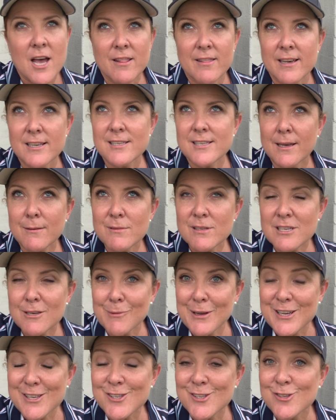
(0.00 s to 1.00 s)
there seems to
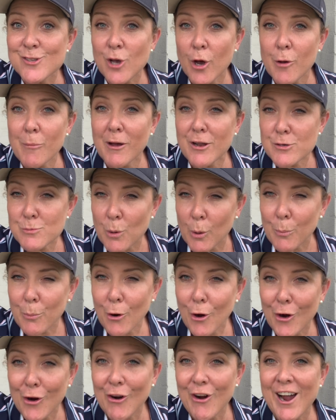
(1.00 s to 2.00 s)
be so much more
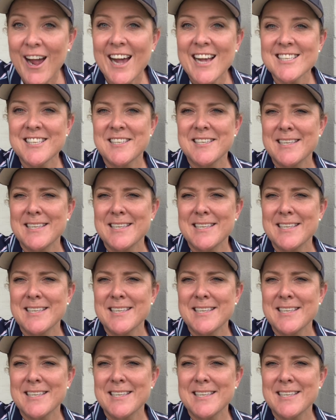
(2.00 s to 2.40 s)
progress,